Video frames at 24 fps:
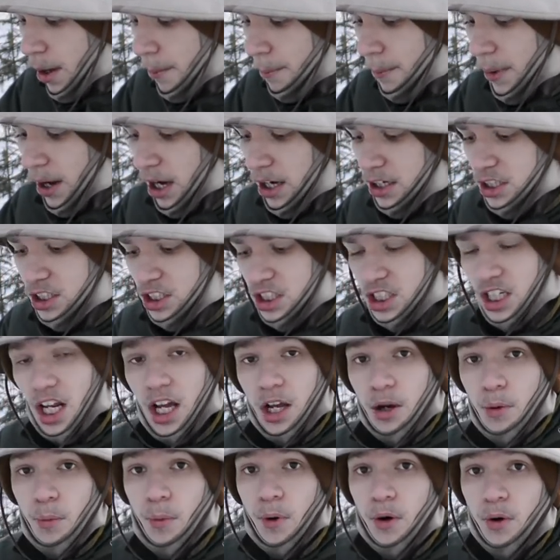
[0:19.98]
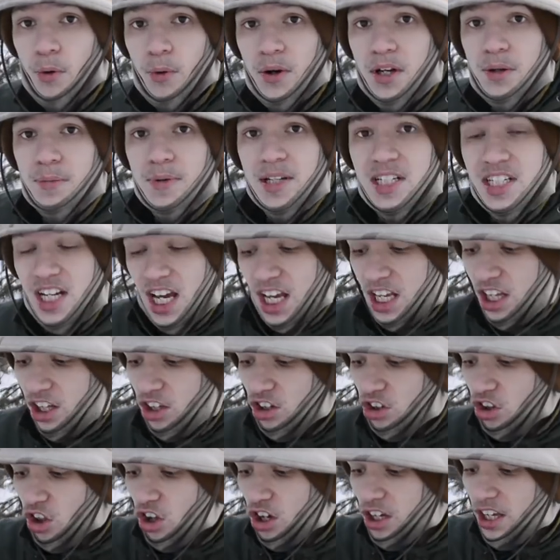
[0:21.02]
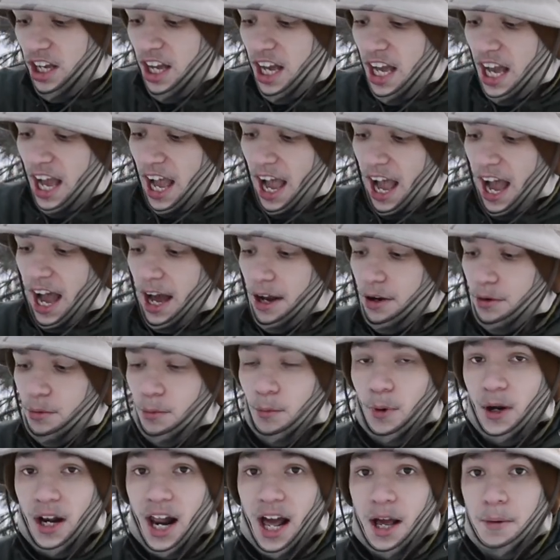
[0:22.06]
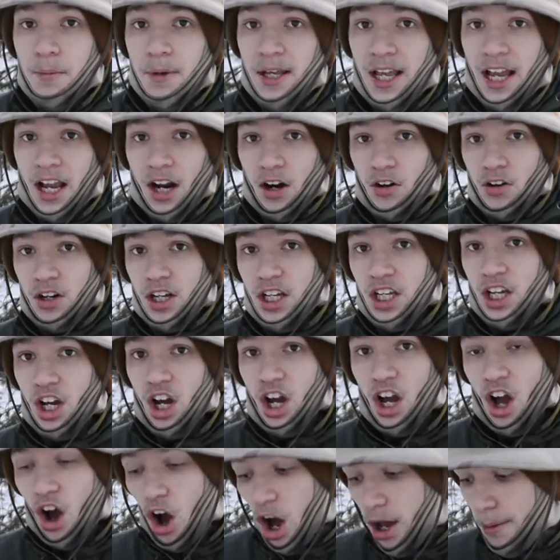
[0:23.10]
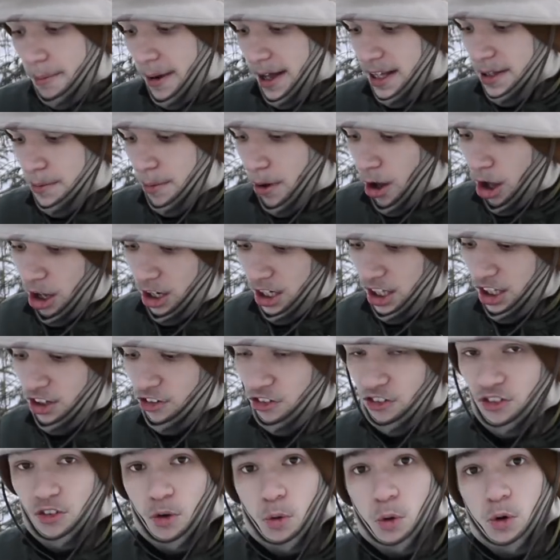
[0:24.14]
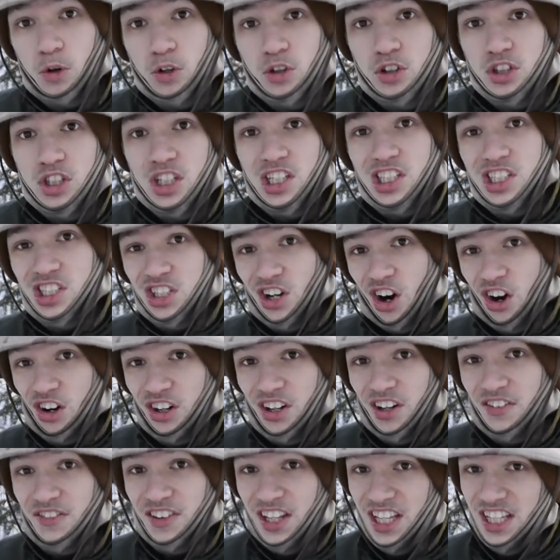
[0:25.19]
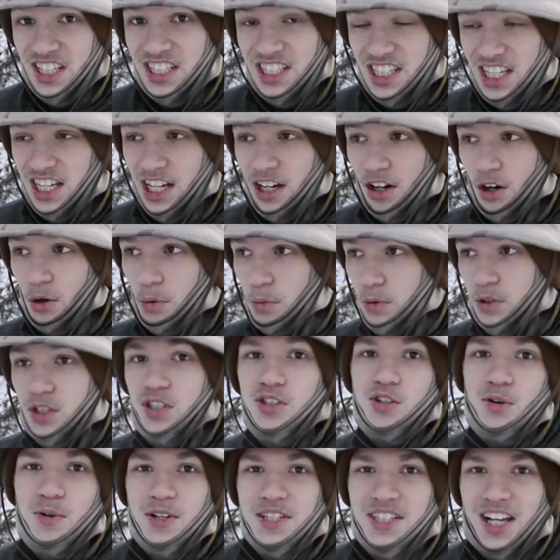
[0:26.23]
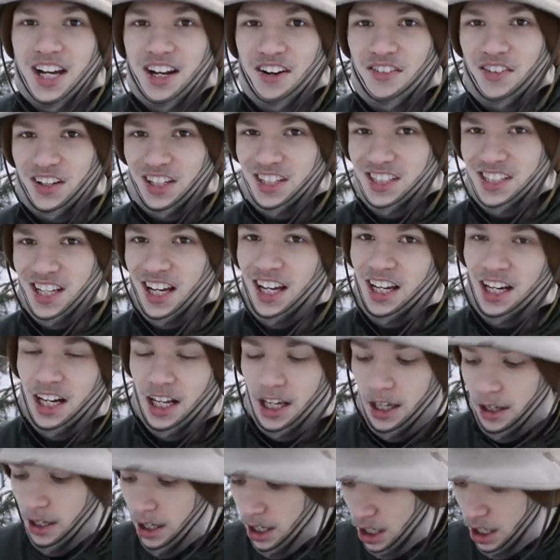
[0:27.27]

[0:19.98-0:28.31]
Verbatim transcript: But today we're going to be taking a look at what I'm carrying on my body for the start of this year, which is always kind of exciting.